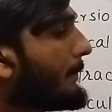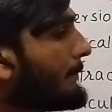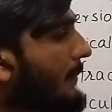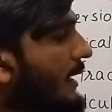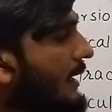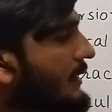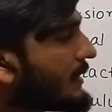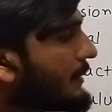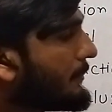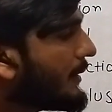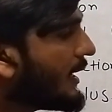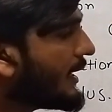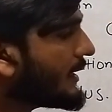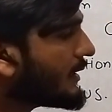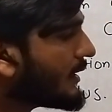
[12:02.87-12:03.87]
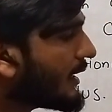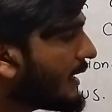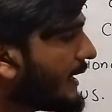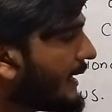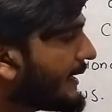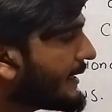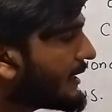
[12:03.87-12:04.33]
multiplying
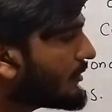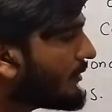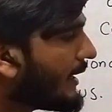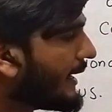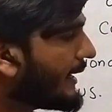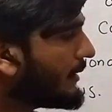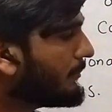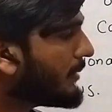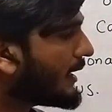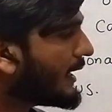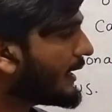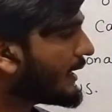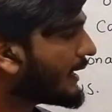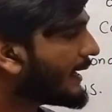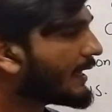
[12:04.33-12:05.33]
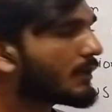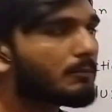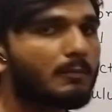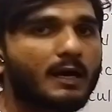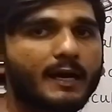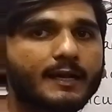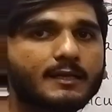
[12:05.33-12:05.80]
and divide by n
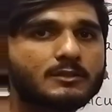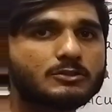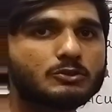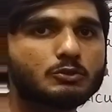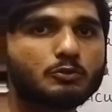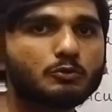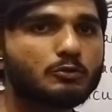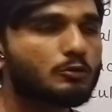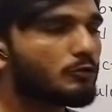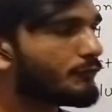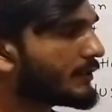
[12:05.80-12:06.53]
minus 2